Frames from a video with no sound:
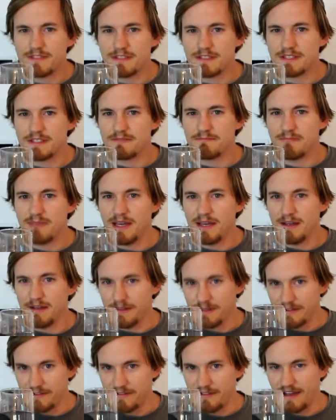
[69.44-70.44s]
to
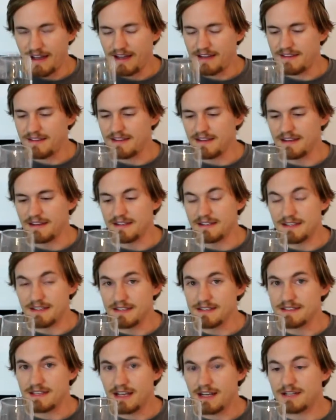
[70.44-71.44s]
smell the fact that it
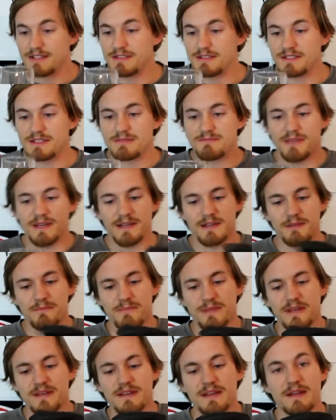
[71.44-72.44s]
does actually smell a
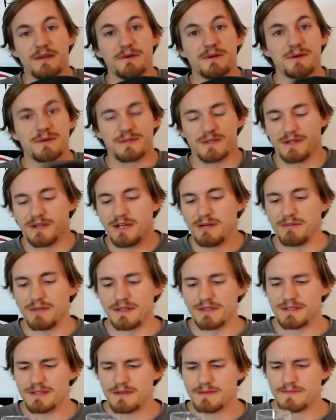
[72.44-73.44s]
bit like roasted
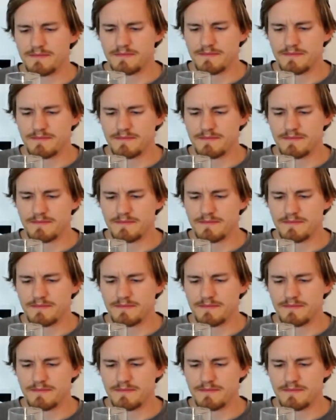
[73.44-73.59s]
almonds.